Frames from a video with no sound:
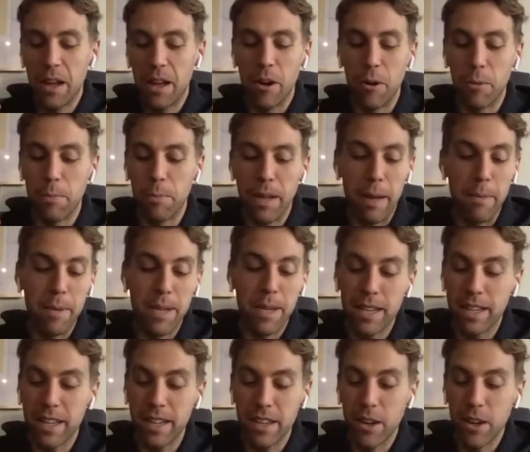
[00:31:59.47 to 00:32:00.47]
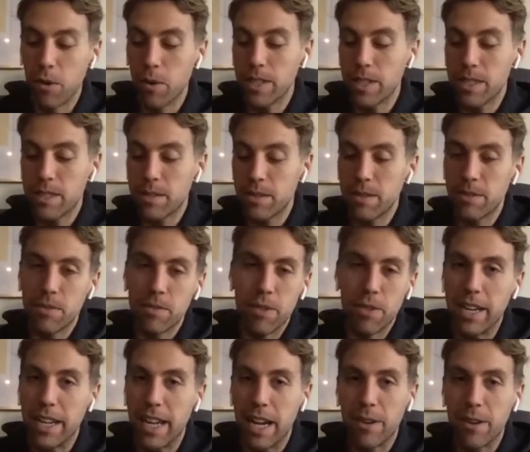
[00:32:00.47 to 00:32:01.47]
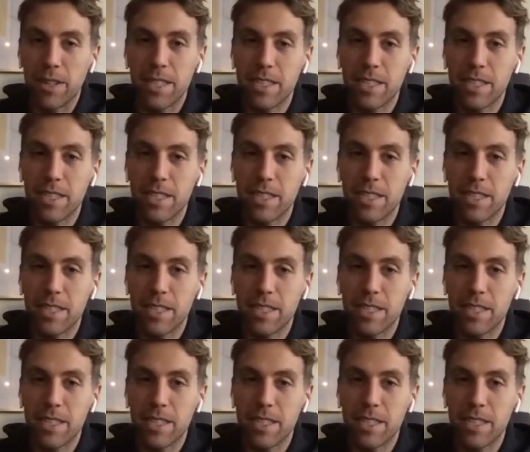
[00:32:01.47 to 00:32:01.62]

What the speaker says: hope, I mean, no one's right now, it's